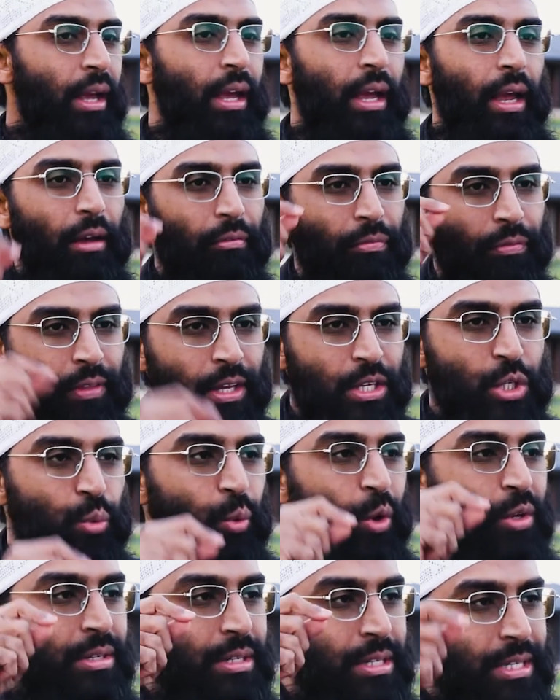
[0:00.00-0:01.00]
If this
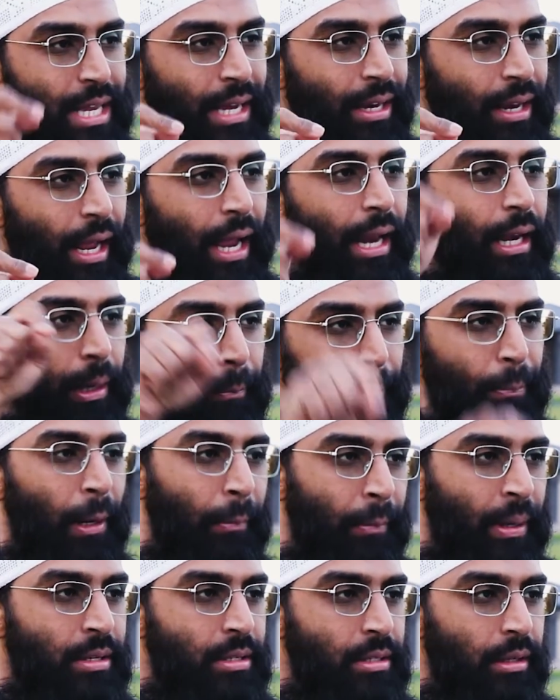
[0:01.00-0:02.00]
was said and
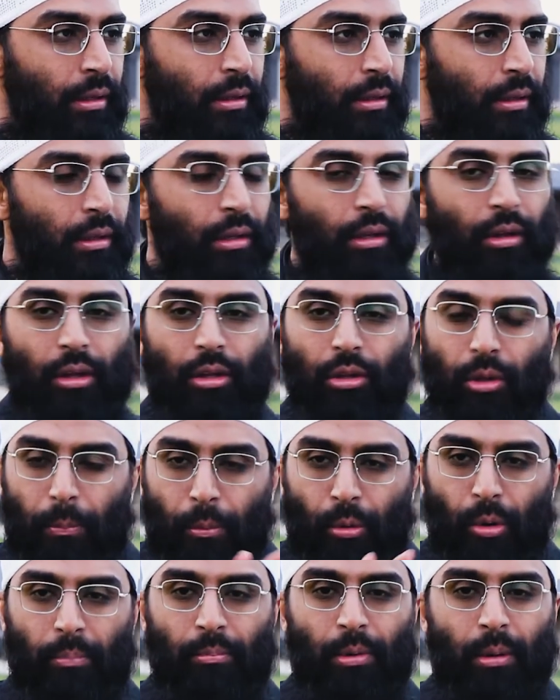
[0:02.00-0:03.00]
implemented, the
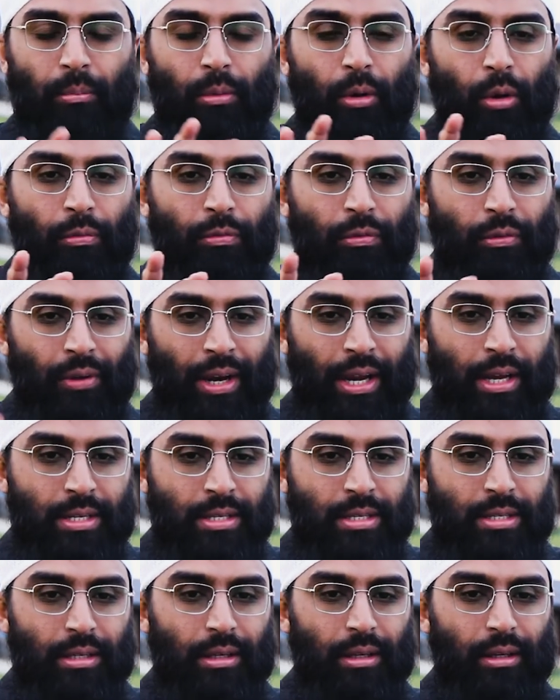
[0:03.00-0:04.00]
problem of
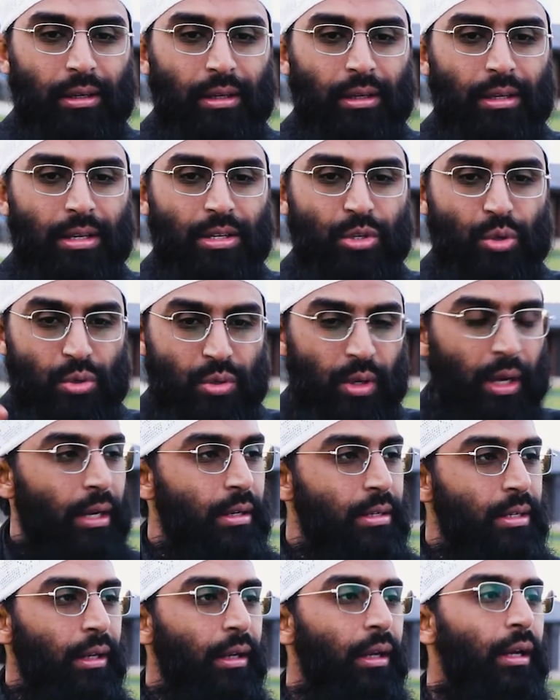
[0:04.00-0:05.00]
race
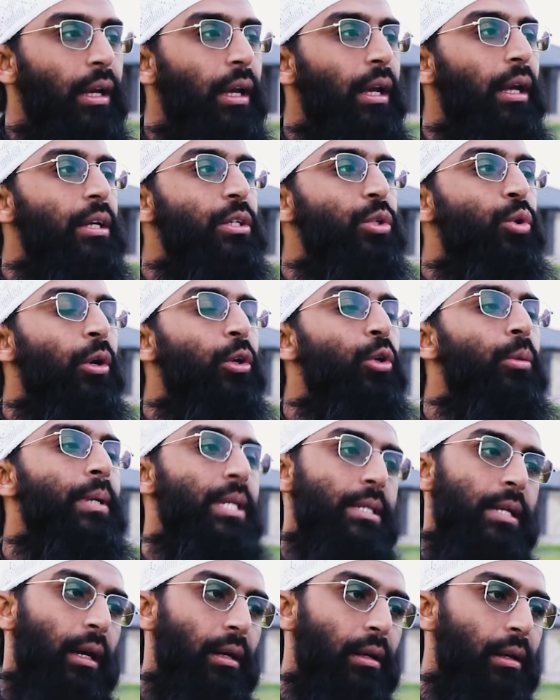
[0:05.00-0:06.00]
society is going to be
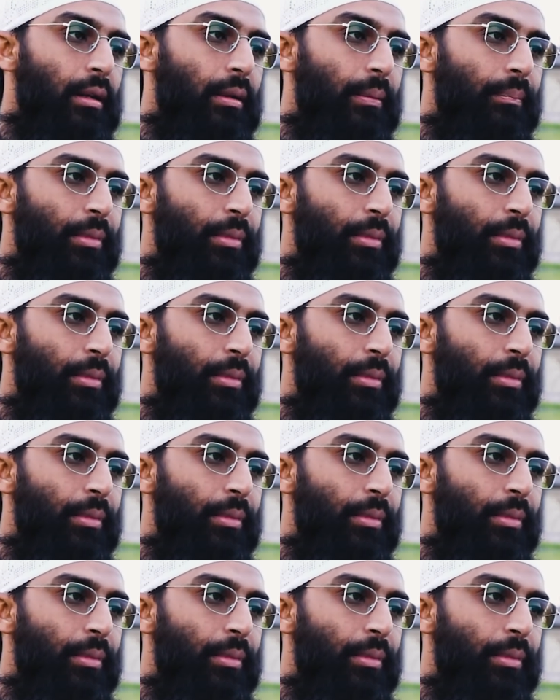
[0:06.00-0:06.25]
tackled.